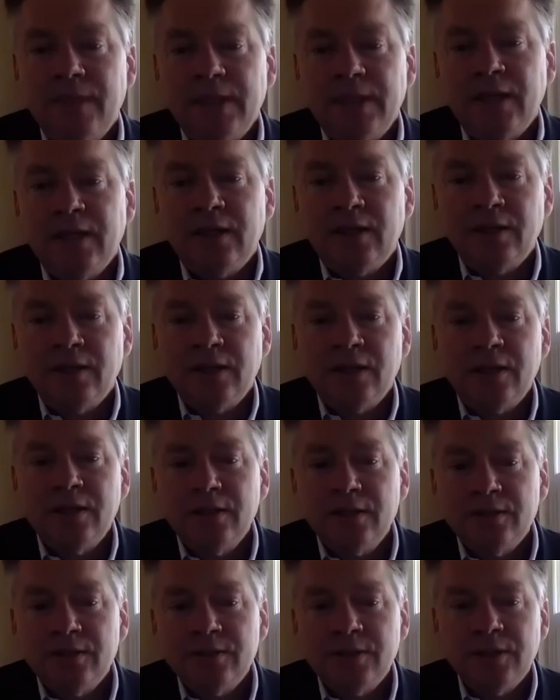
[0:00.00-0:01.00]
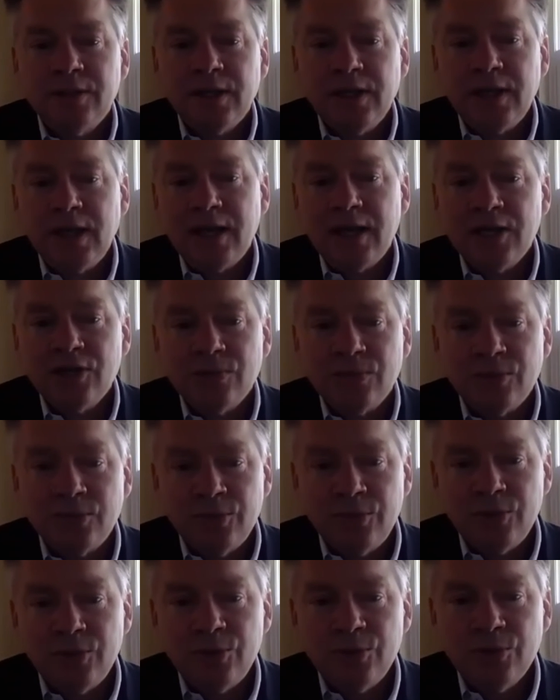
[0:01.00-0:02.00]
making it unclear to the
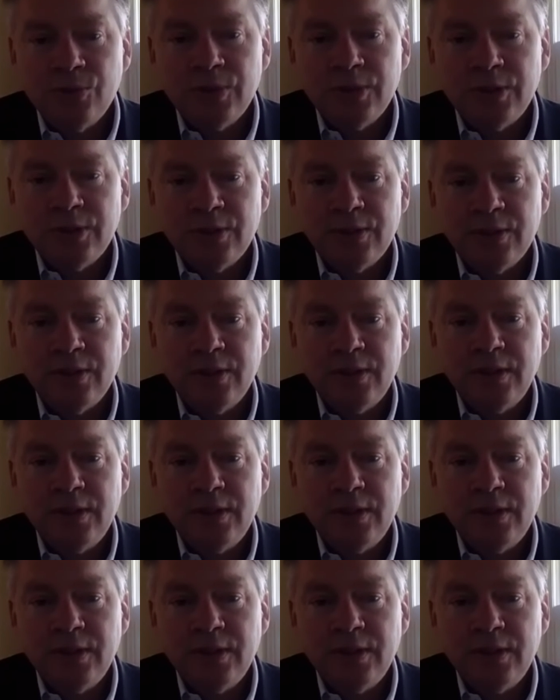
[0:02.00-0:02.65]
casual news reader